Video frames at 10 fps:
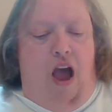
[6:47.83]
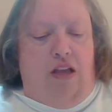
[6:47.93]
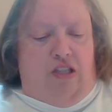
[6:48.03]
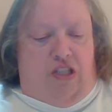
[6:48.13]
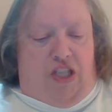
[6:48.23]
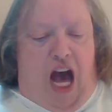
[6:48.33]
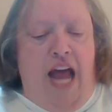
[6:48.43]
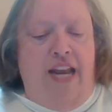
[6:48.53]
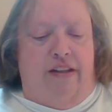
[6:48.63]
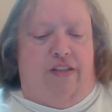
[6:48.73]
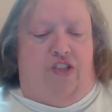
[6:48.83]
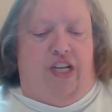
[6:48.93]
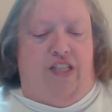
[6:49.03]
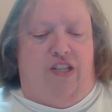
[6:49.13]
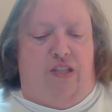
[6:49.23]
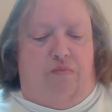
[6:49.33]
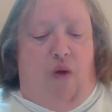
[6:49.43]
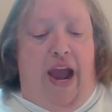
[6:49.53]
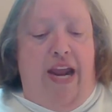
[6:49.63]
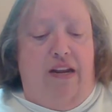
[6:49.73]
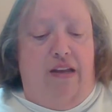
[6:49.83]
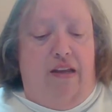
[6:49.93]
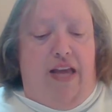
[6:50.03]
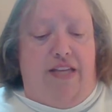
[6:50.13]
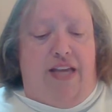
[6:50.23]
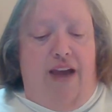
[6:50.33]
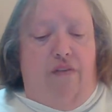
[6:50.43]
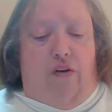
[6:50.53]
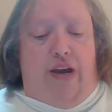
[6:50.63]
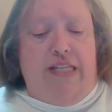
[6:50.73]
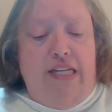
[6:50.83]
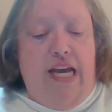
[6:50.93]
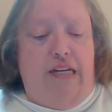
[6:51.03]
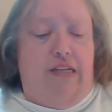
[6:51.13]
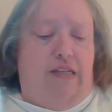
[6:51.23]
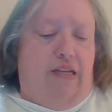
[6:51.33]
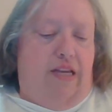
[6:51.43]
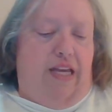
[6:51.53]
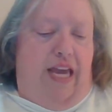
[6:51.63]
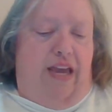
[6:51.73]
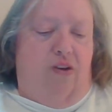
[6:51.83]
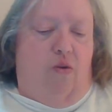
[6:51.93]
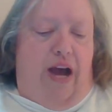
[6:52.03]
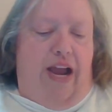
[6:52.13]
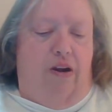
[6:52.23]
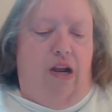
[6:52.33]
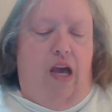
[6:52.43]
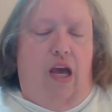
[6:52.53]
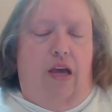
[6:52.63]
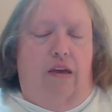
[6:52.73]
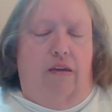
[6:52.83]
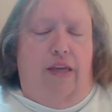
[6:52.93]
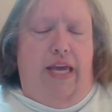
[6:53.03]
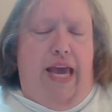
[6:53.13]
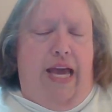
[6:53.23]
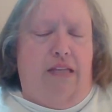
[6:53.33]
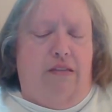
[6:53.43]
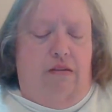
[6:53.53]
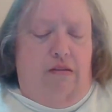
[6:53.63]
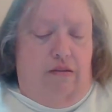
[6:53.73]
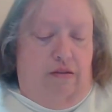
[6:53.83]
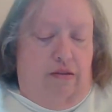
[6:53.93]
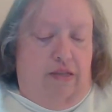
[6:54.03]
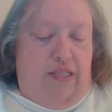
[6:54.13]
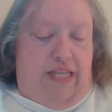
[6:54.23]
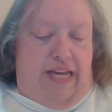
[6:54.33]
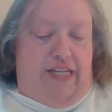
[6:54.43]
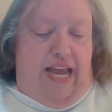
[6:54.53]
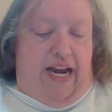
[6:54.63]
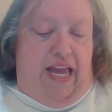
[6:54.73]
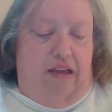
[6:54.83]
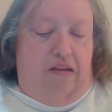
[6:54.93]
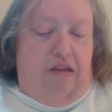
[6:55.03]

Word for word: sun is just as bright as ever, isn't it? he inquired. Yes, said Danny.